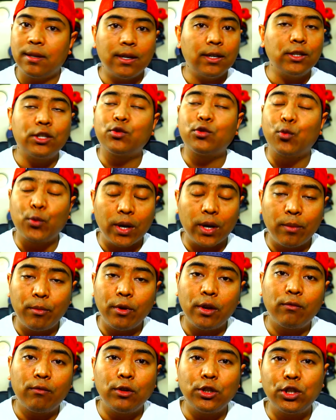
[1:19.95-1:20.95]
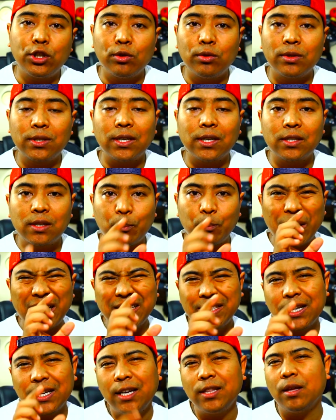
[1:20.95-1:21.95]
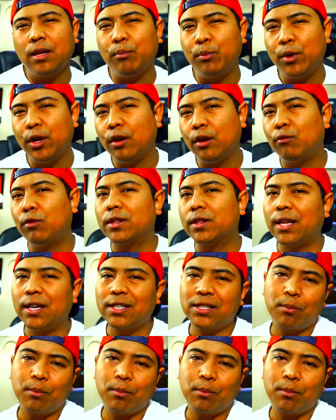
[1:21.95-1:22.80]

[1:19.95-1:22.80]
it's really beautiful shoes. It's basically the beautiful things